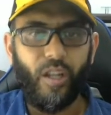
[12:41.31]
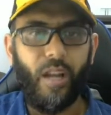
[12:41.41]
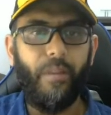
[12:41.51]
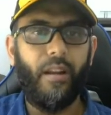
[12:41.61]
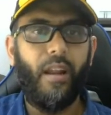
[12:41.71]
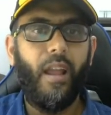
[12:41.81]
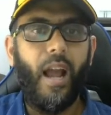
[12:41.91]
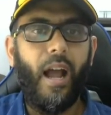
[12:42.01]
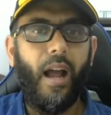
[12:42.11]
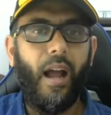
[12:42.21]
Come here.
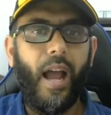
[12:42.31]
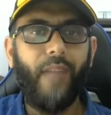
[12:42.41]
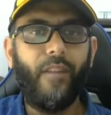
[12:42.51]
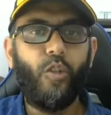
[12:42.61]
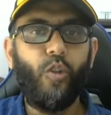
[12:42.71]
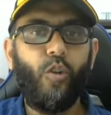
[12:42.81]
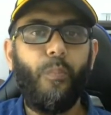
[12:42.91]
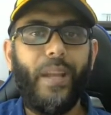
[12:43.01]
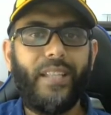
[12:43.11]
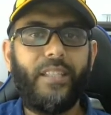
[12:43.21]
I will do
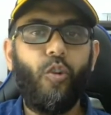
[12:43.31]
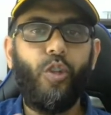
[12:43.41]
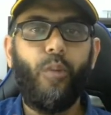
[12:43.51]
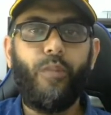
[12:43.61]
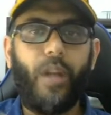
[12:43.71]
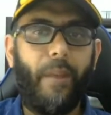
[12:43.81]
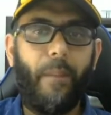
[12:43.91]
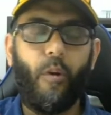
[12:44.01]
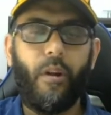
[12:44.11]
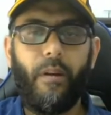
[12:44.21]
best YouTube
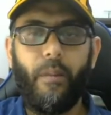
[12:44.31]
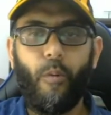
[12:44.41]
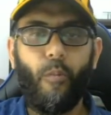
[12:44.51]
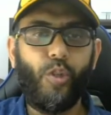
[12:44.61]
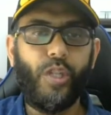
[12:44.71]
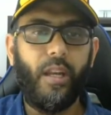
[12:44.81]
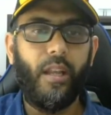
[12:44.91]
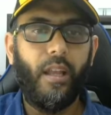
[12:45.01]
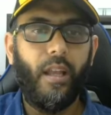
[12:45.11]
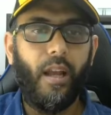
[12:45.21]
comment promotion.
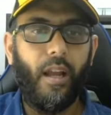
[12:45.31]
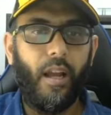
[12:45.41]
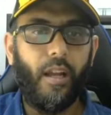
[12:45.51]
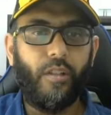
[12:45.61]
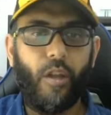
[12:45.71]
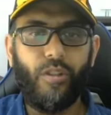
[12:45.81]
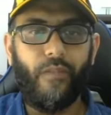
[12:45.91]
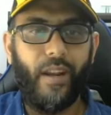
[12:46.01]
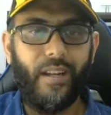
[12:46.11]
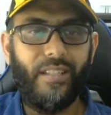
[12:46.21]

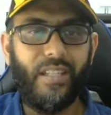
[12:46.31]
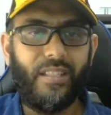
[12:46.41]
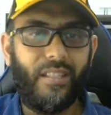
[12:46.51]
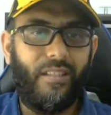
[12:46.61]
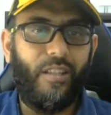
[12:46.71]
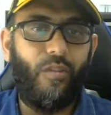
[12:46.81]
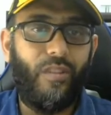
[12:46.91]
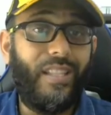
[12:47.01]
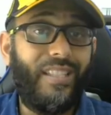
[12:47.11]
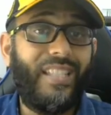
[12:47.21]
1,500. Just
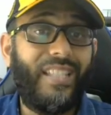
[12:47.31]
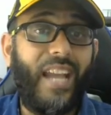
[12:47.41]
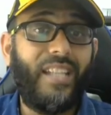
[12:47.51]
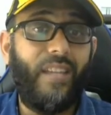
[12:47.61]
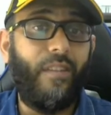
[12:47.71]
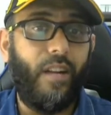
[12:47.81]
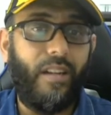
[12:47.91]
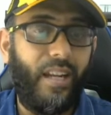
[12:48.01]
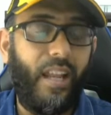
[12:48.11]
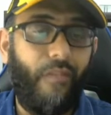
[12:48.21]
this guy is giving
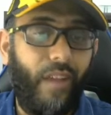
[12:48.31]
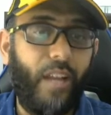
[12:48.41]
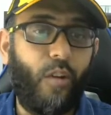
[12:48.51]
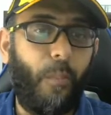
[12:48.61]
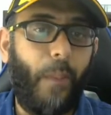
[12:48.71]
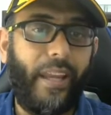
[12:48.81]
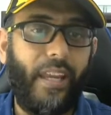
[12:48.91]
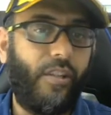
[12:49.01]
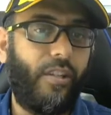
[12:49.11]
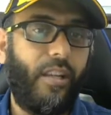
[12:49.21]
literally a very good package.